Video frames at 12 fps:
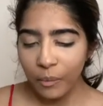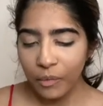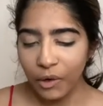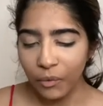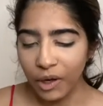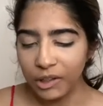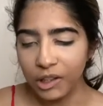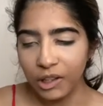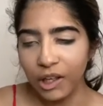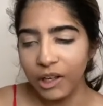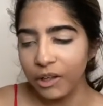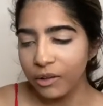been watching
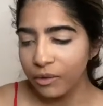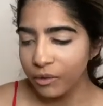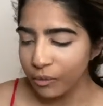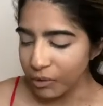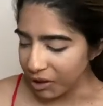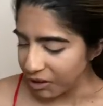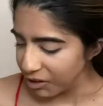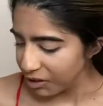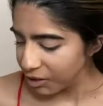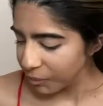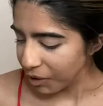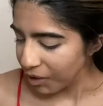like
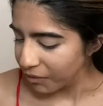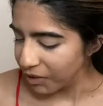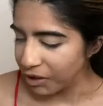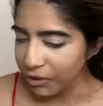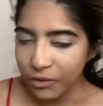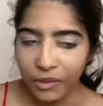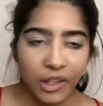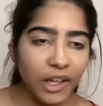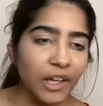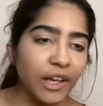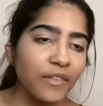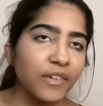relationship type videos
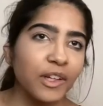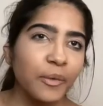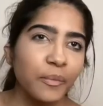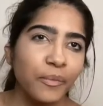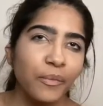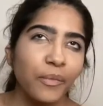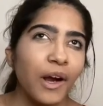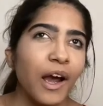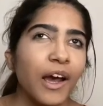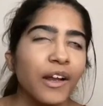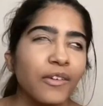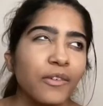and I've just
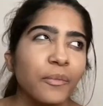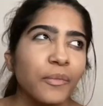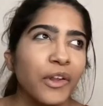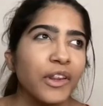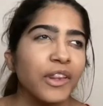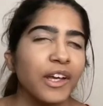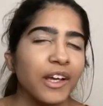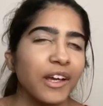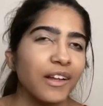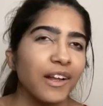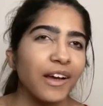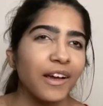kind of been
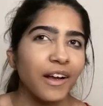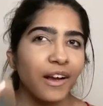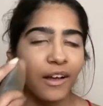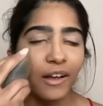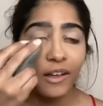thinking like,